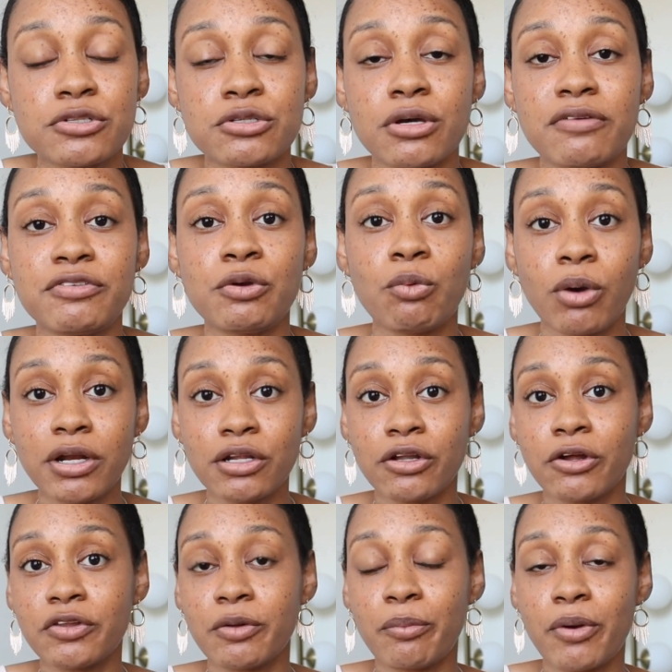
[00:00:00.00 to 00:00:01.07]
So if you want to
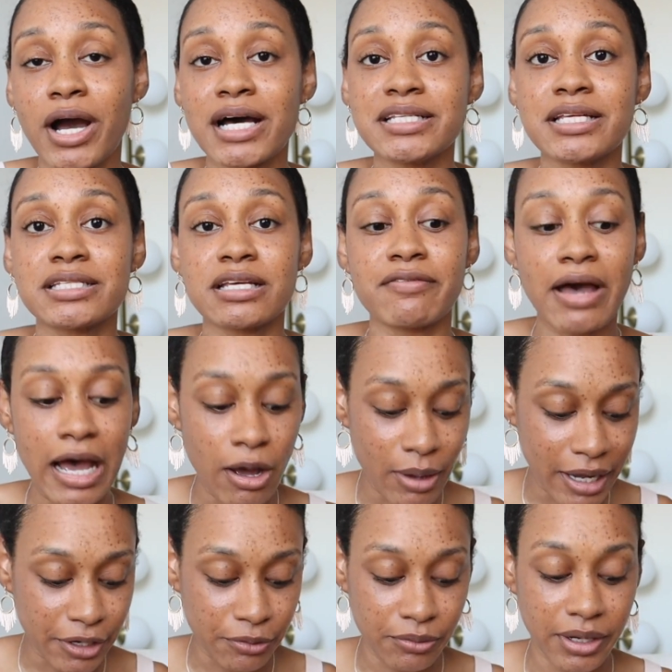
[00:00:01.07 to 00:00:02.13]
learn the process of how
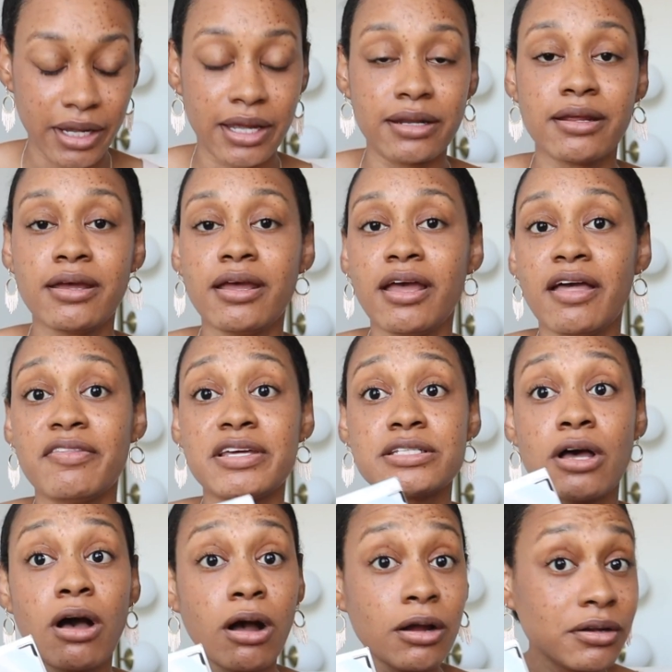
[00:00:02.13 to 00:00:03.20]
I create this
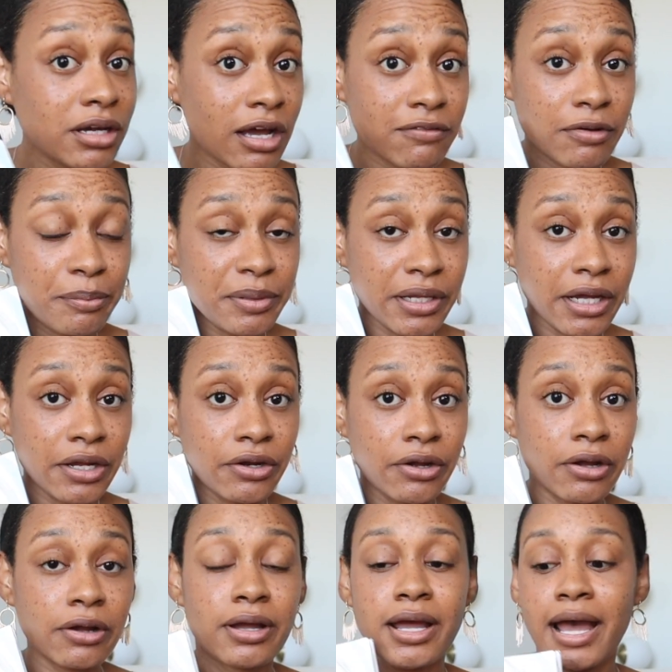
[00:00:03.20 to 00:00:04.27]
hardcover
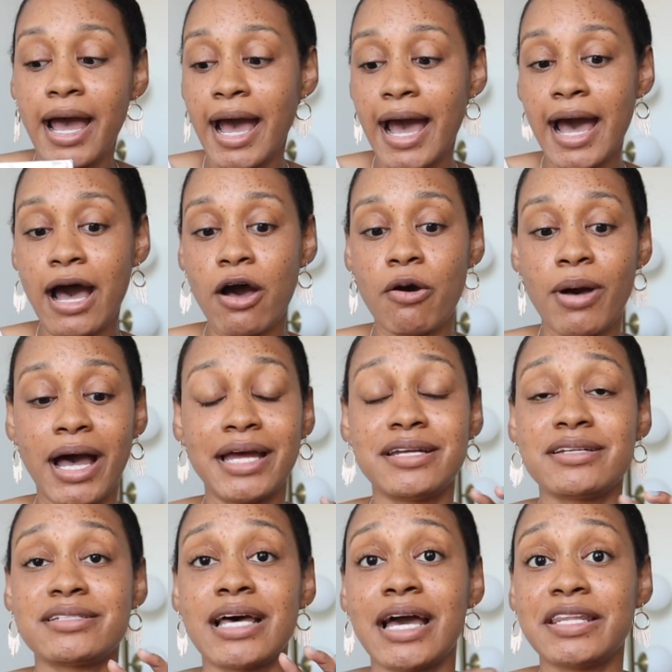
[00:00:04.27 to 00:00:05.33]
planner, how I
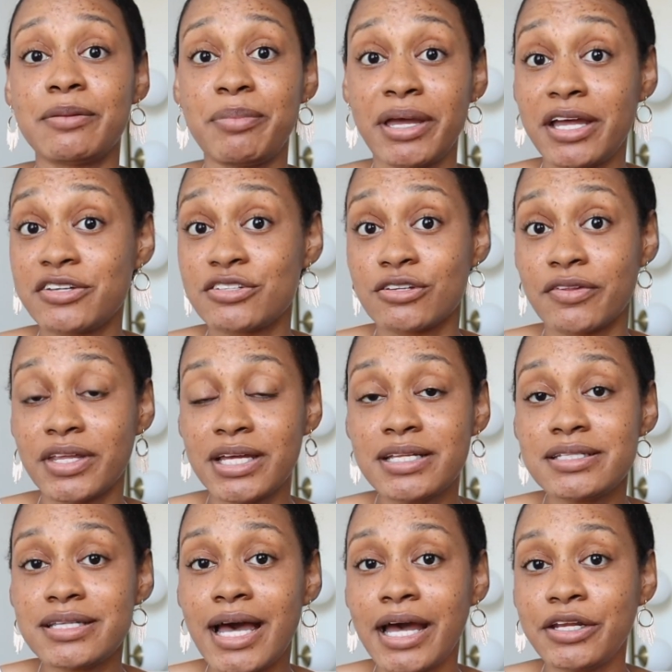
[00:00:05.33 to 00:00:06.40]
design the pages on the
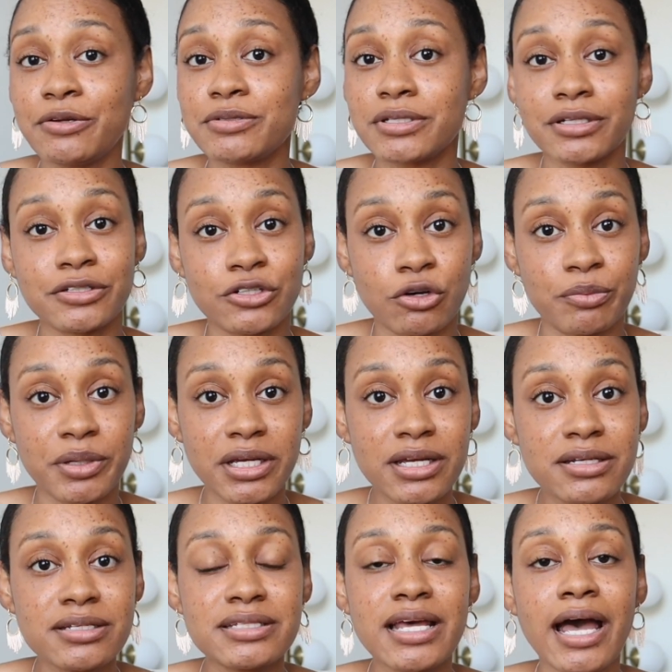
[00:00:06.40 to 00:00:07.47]
inside using Adobe
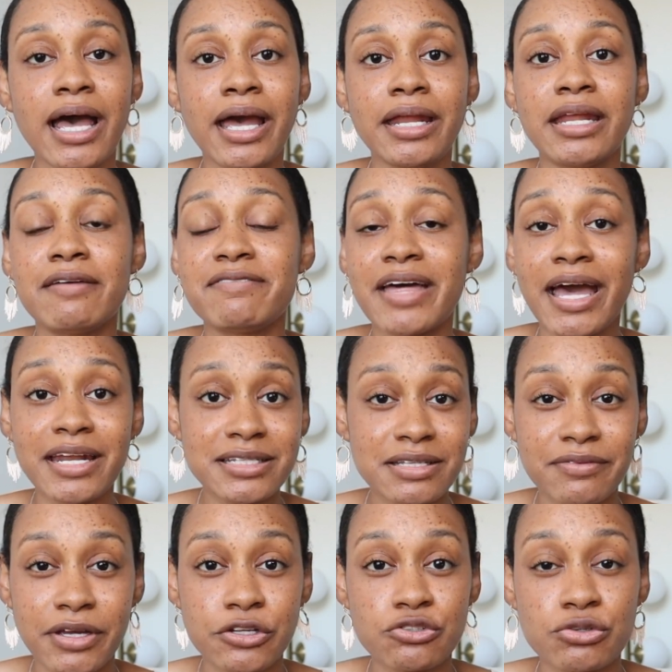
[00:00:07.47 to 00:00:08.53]
InDesign, if that is of
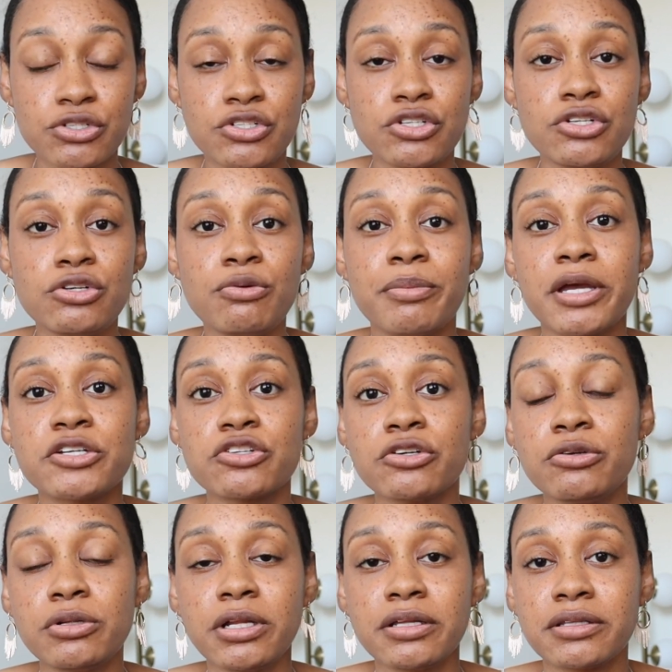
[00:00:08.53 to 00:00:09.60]
interest to you, make sure
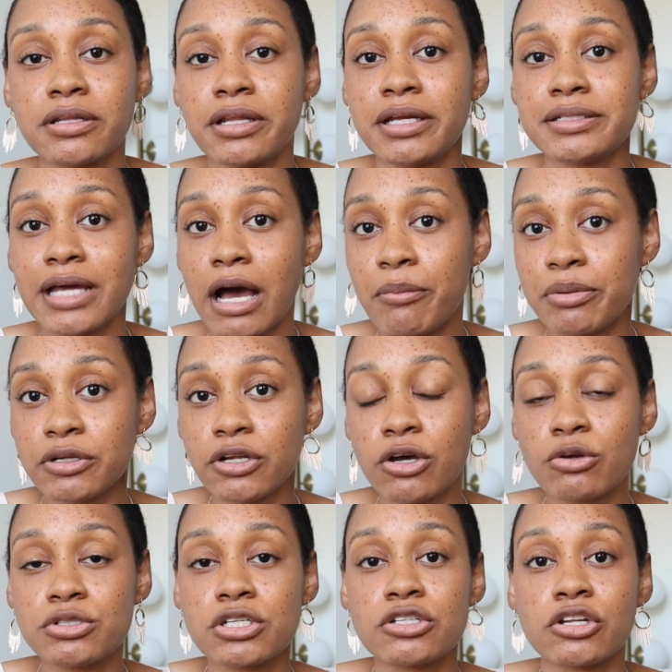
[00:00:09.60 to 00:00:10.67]
you click the link down
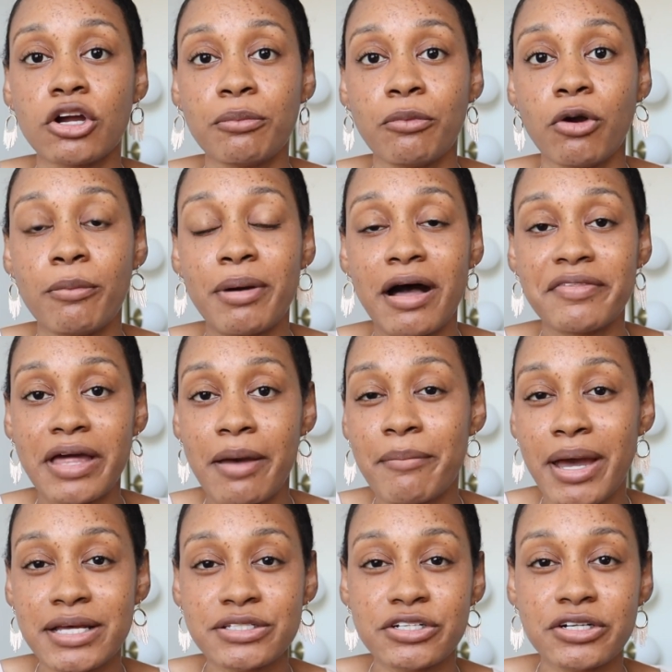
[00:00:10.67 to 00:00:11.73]
below to learn more about that
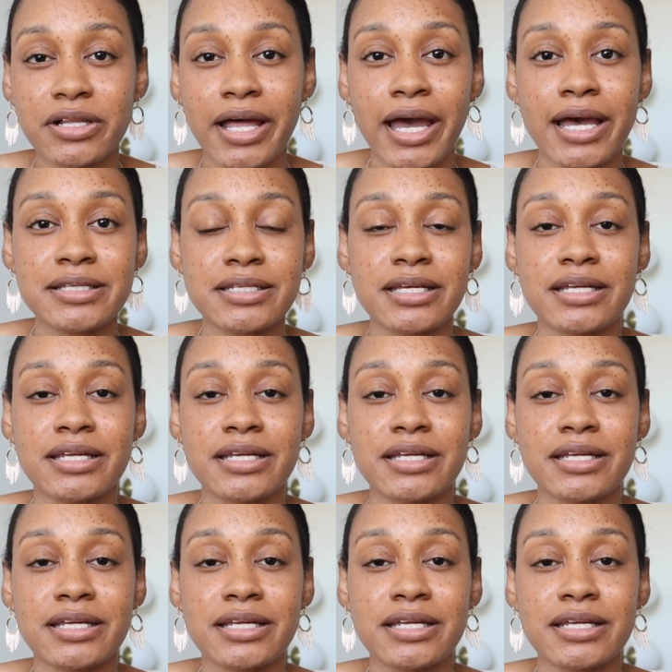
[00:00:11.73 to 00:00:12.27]
masterclass.